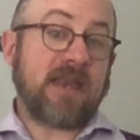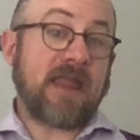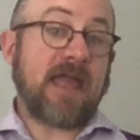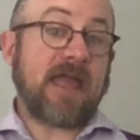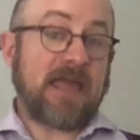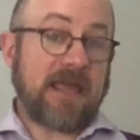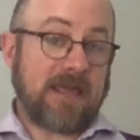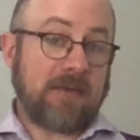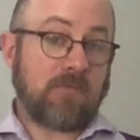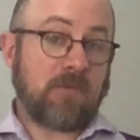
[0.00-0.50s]

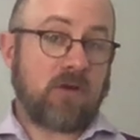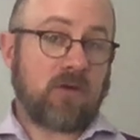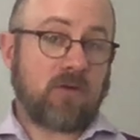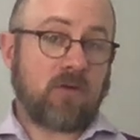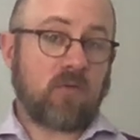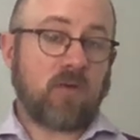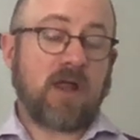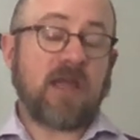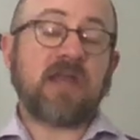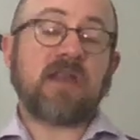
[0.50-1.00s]
name,
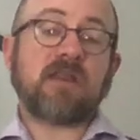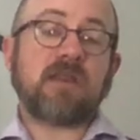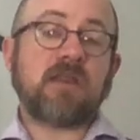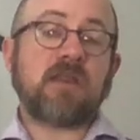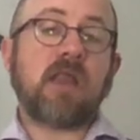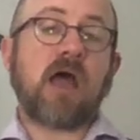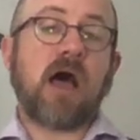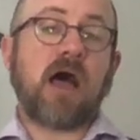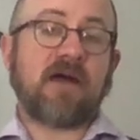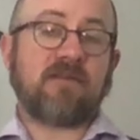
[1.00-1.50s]
right?
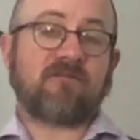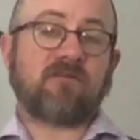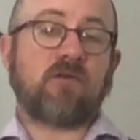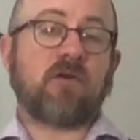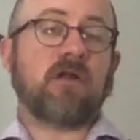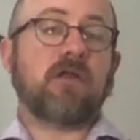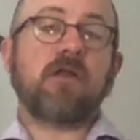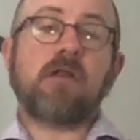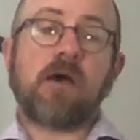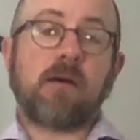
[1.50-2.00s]
Not for
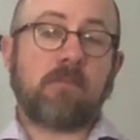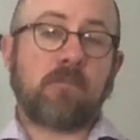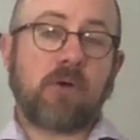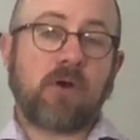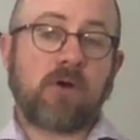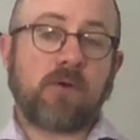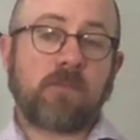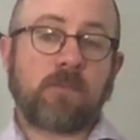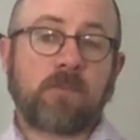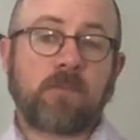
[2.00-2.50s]
a number.